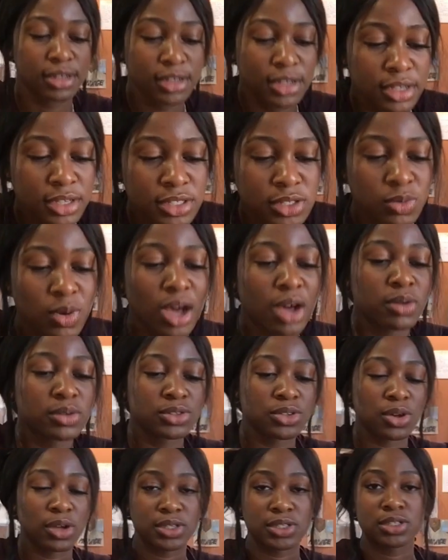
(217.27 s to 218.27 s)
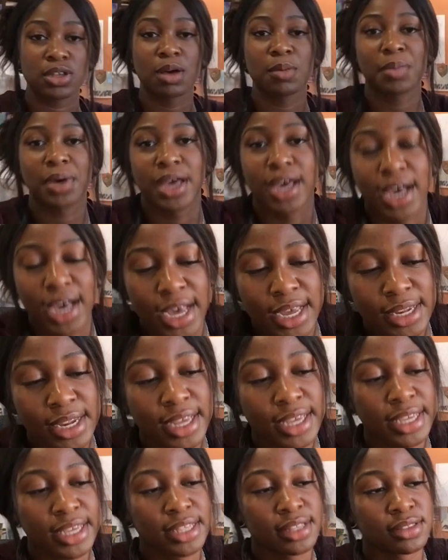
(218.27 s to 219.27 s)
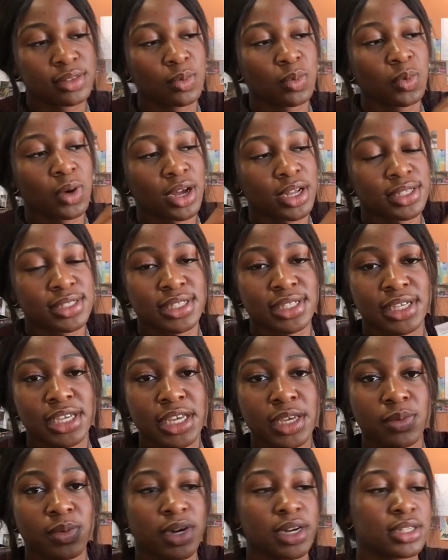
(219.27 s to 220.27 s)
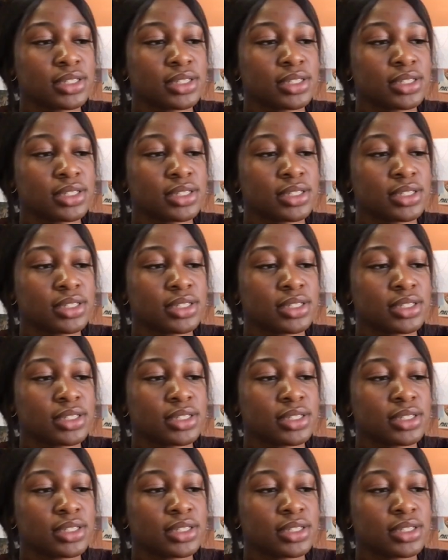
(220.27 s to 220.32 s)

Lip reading: So what I'll do, I'll start by highlighting the words, the keywords.